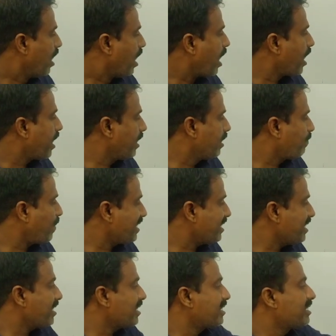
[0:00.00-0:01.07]
And
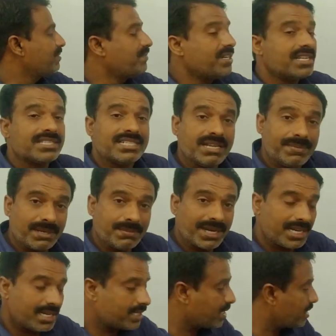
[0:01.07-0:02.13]
purchases, if it is debit
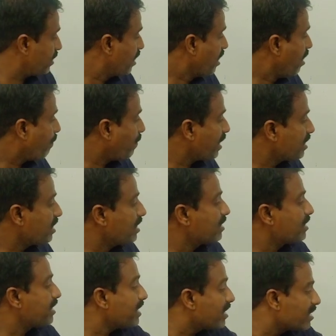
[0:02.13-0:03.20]
balances, purchase
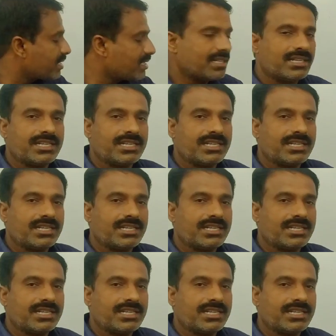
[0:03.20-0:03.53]
returns,